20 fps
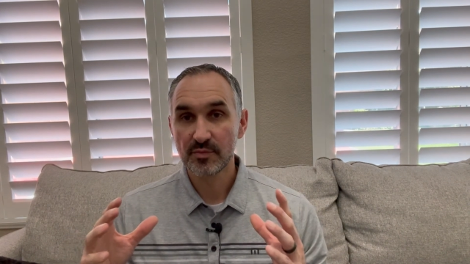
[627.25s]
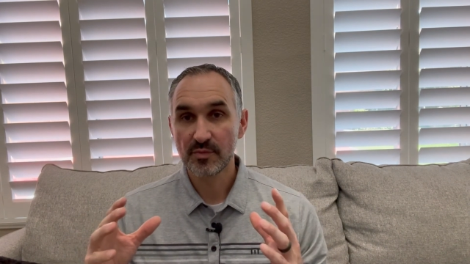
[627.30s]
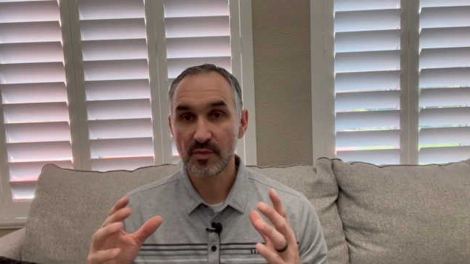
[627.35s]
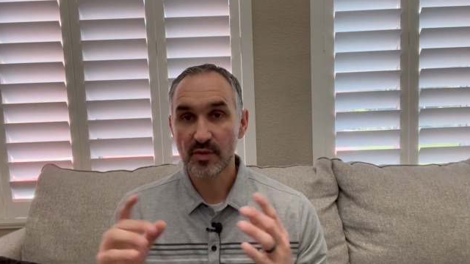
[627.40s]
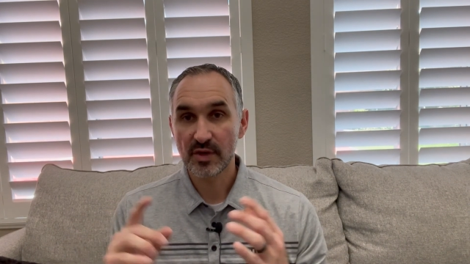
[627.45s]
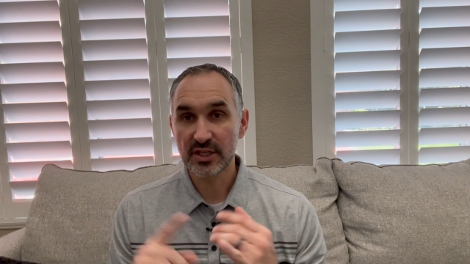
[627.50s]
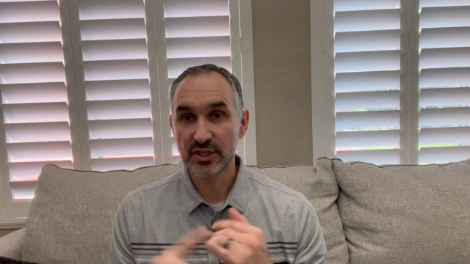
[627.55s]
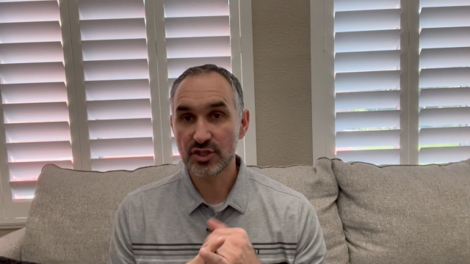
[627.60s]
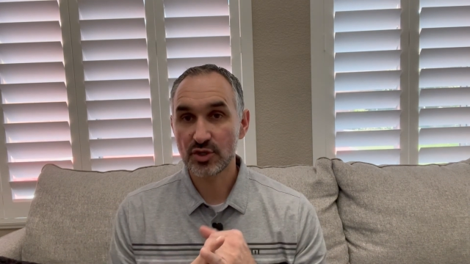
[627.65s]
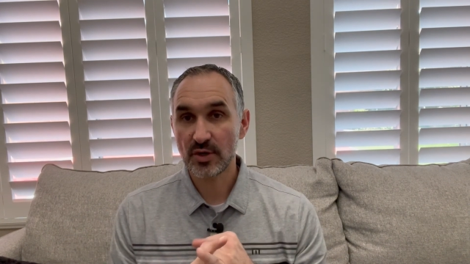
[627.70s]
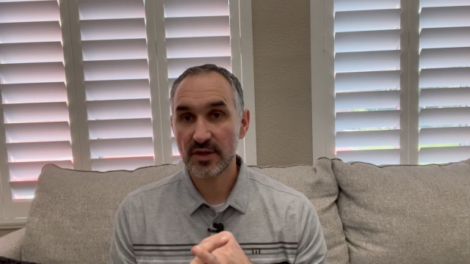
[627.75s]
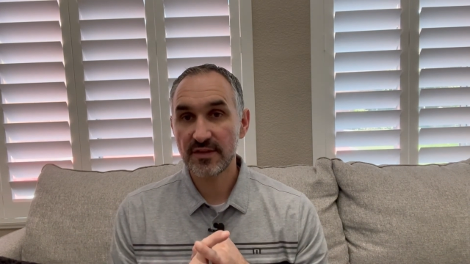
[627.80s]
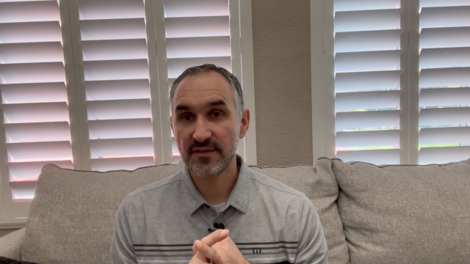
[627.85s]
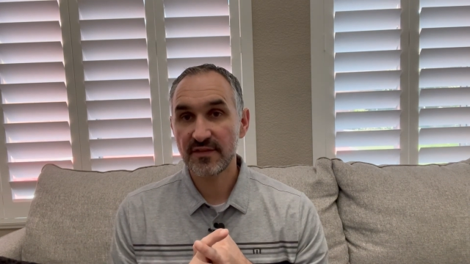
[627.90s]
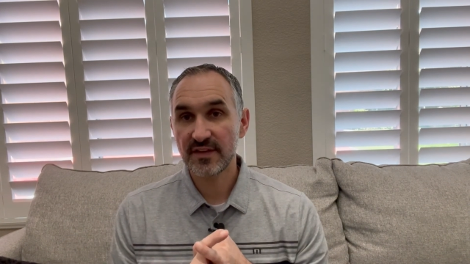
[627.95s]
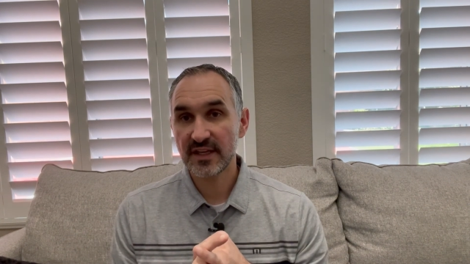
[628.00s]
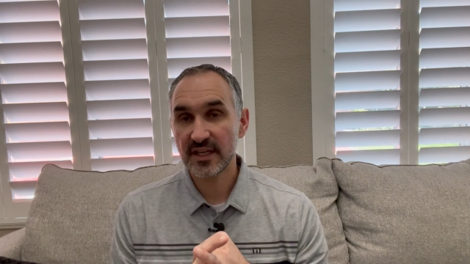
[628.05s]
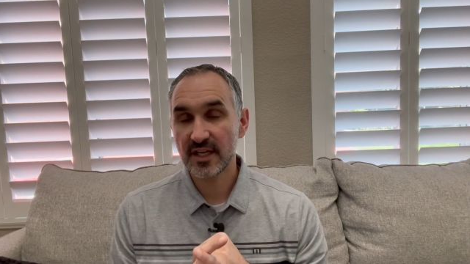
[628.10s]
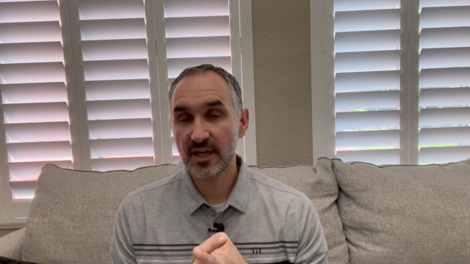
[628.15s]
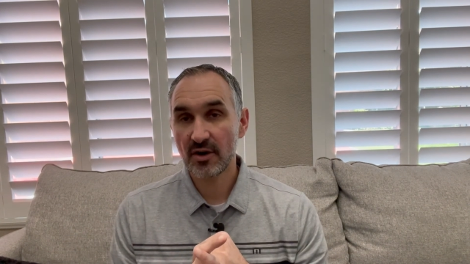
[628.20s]
enjoy the
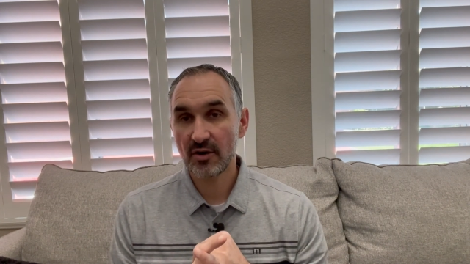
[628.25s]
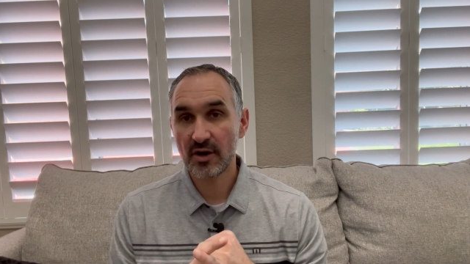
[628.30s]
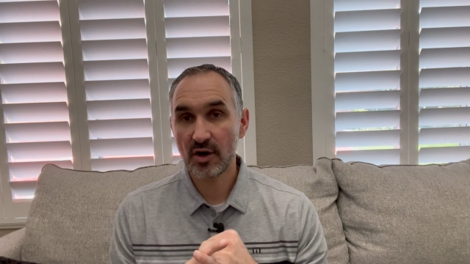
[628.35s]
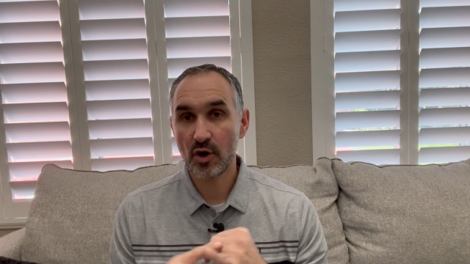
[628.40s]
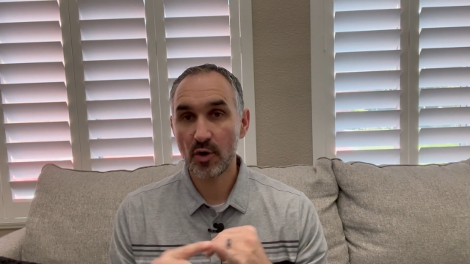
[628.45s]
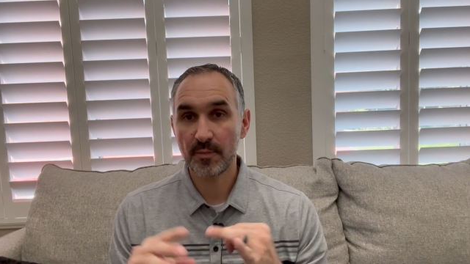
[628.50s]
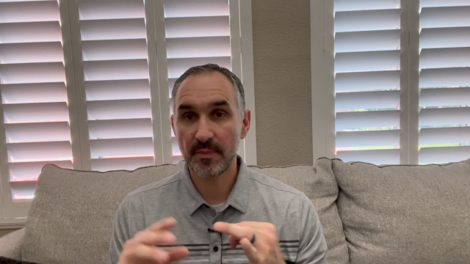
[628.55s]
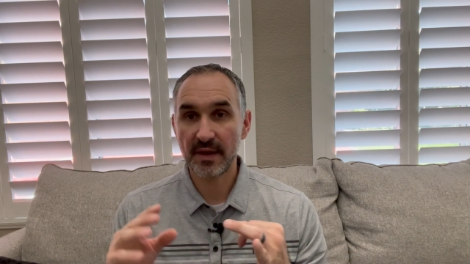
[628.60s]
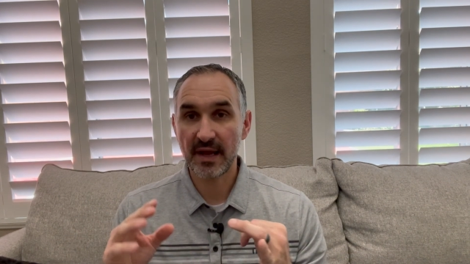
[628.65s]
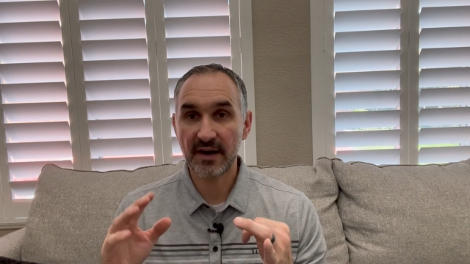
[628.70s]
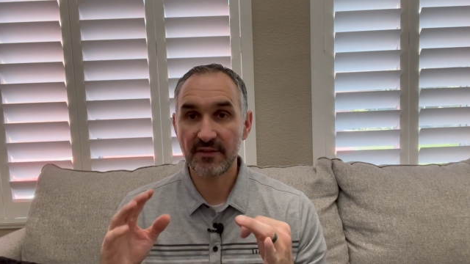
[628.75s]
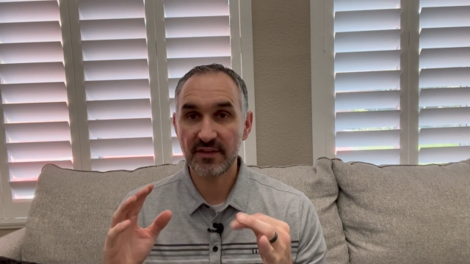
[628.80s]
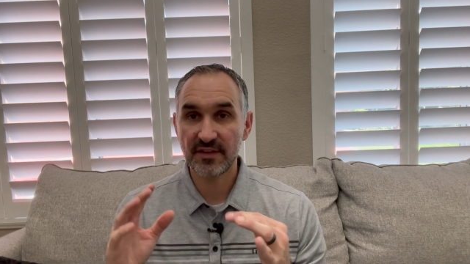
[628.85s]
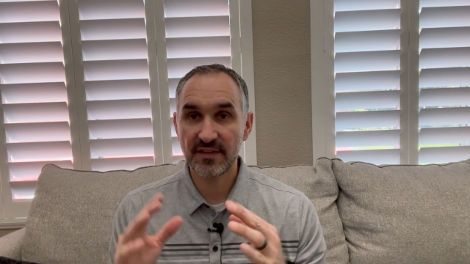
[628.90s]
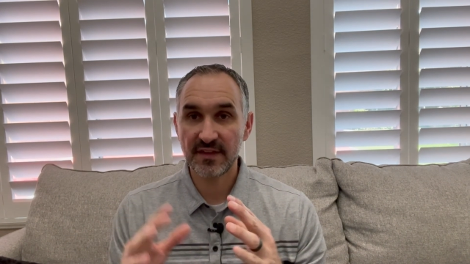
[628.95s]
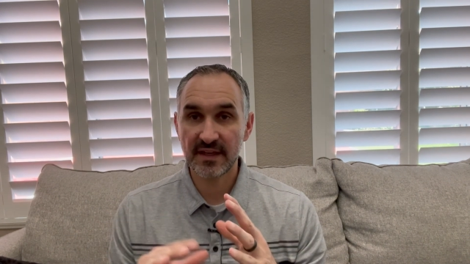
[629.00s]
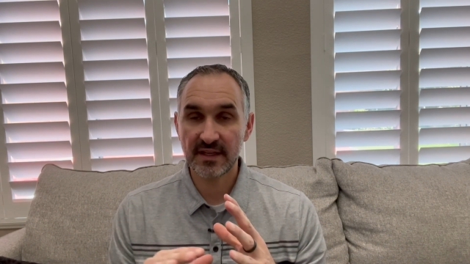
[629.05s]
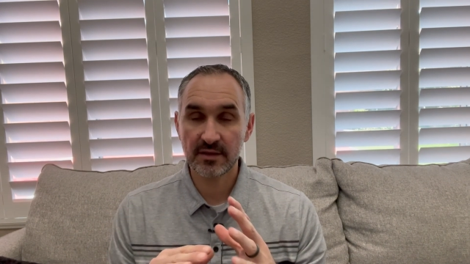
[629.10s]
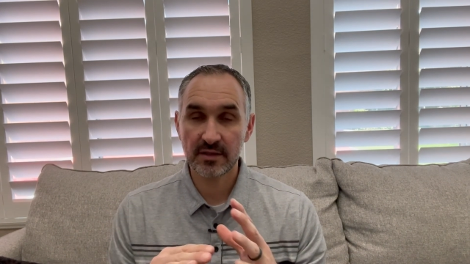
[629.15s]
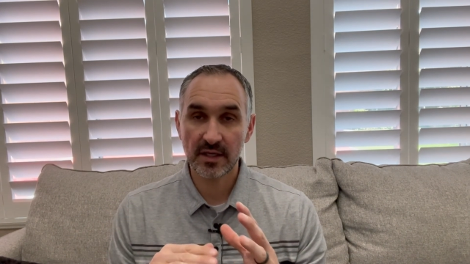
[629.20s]
video. Hope everything